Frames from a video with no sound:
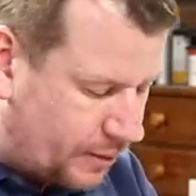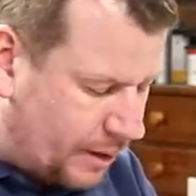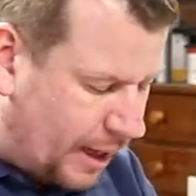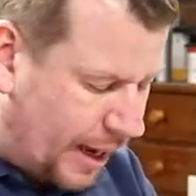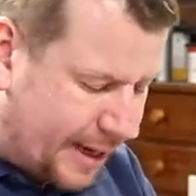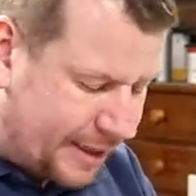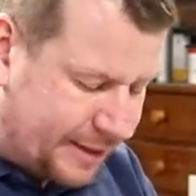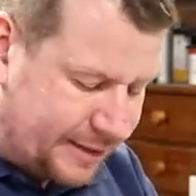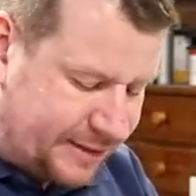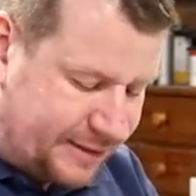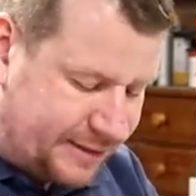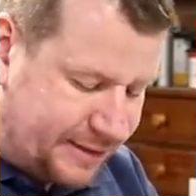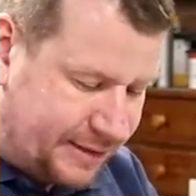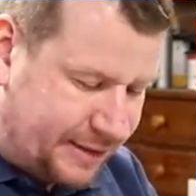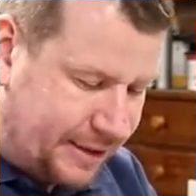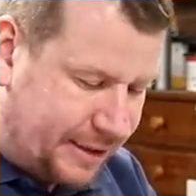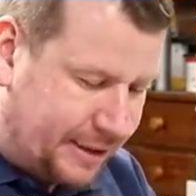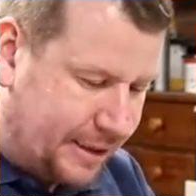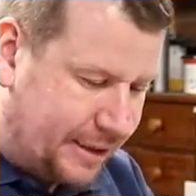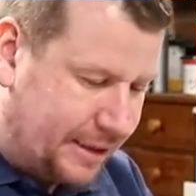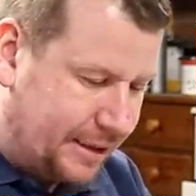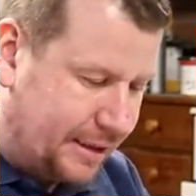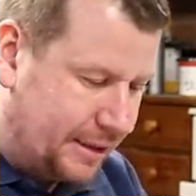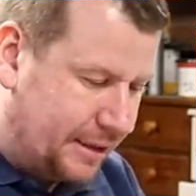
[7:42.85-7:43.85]
and
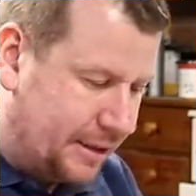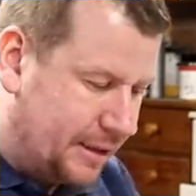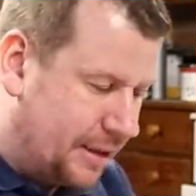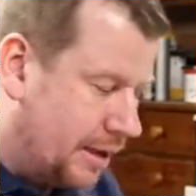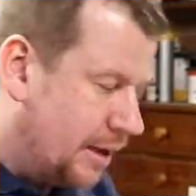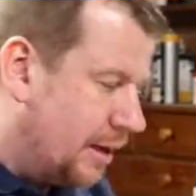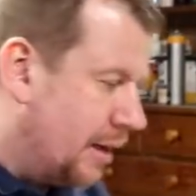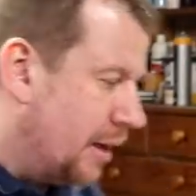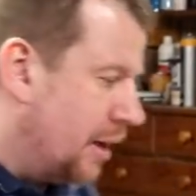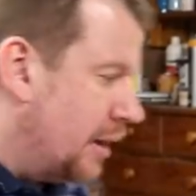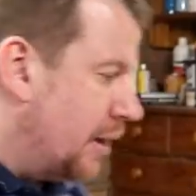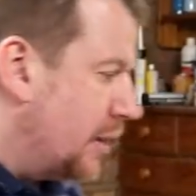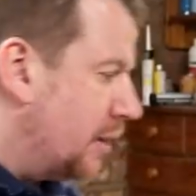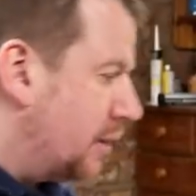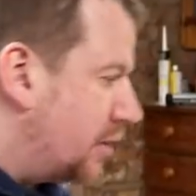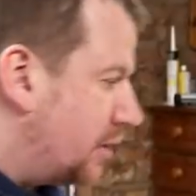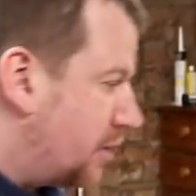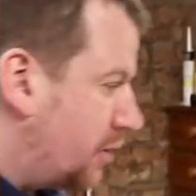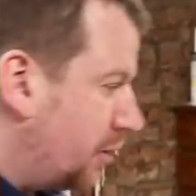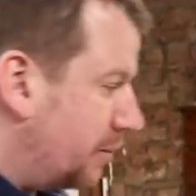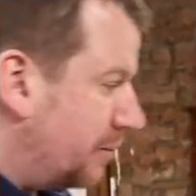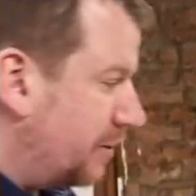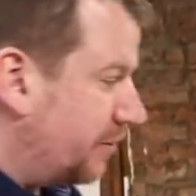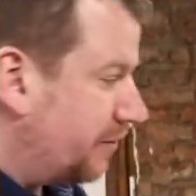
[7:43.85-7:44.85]

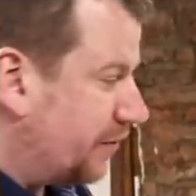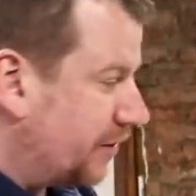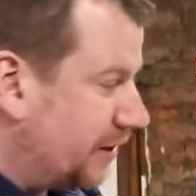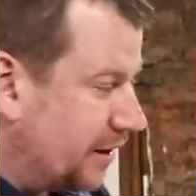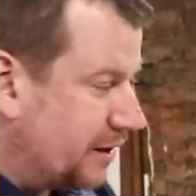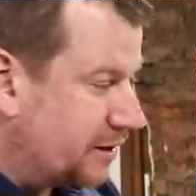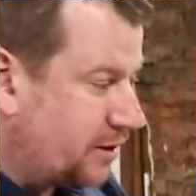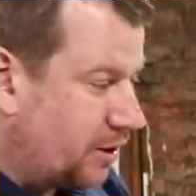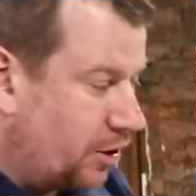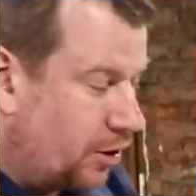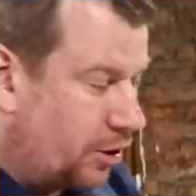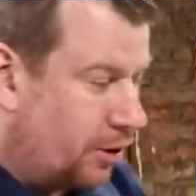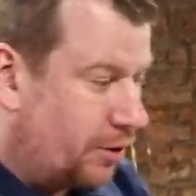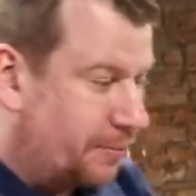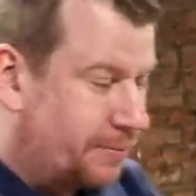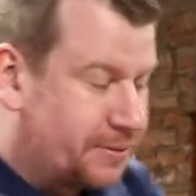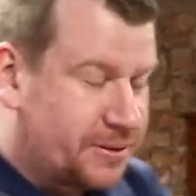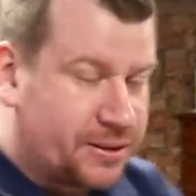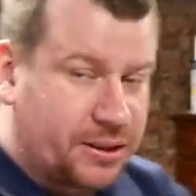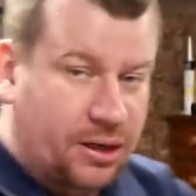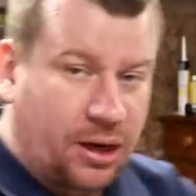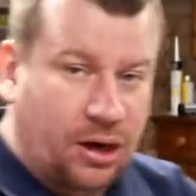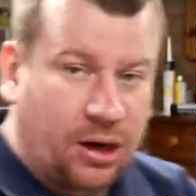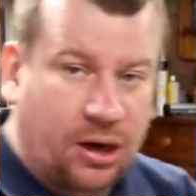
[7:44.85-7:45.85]
some of these
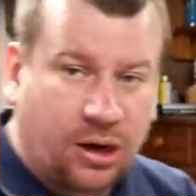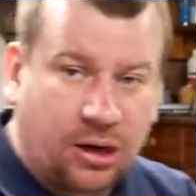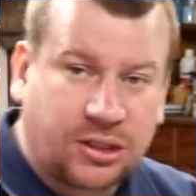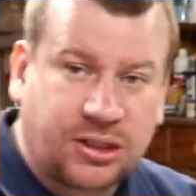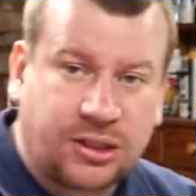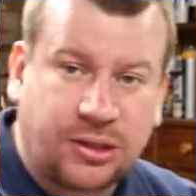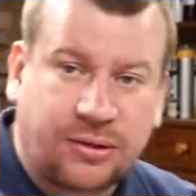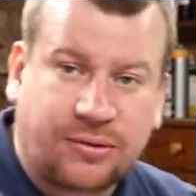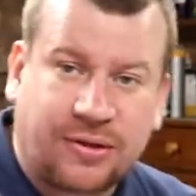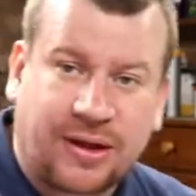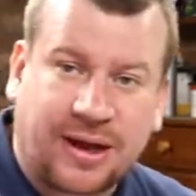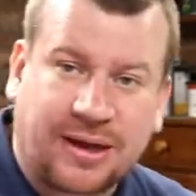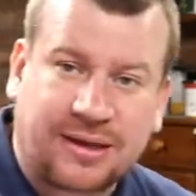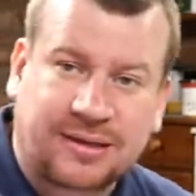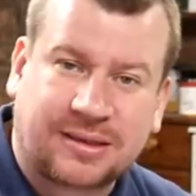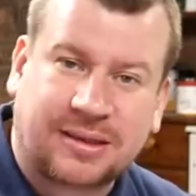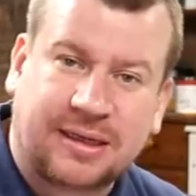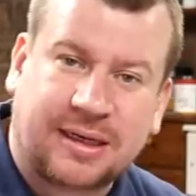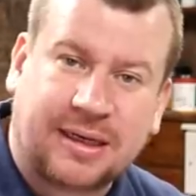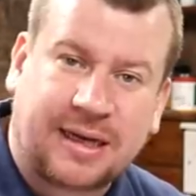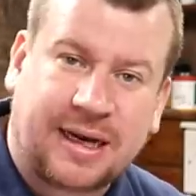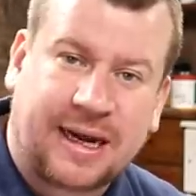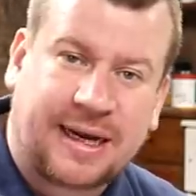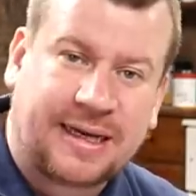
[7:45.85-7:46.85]
hops are
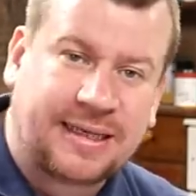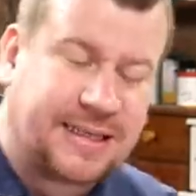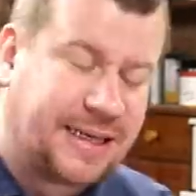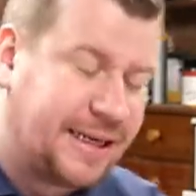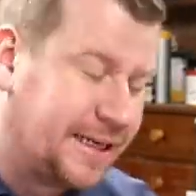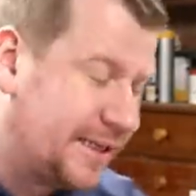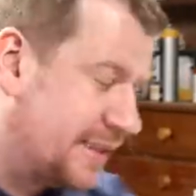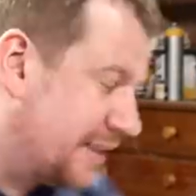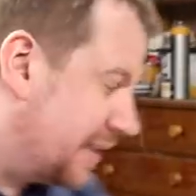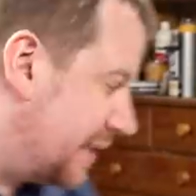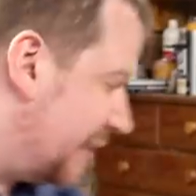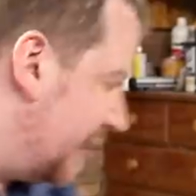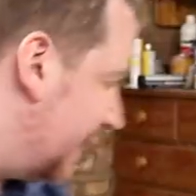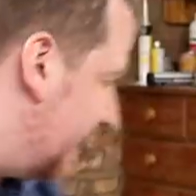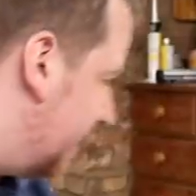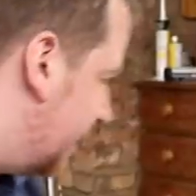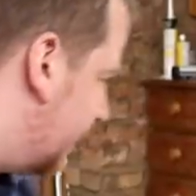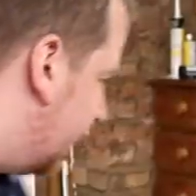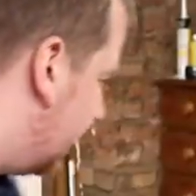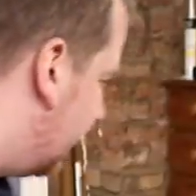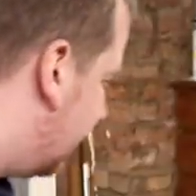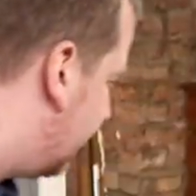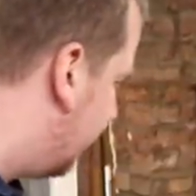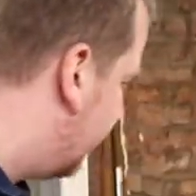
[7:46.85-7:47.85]
2018
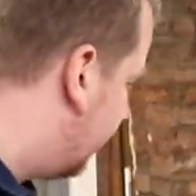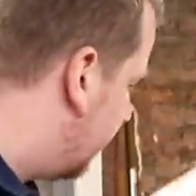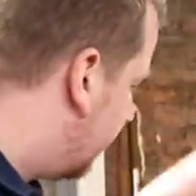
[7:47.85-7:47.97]
season,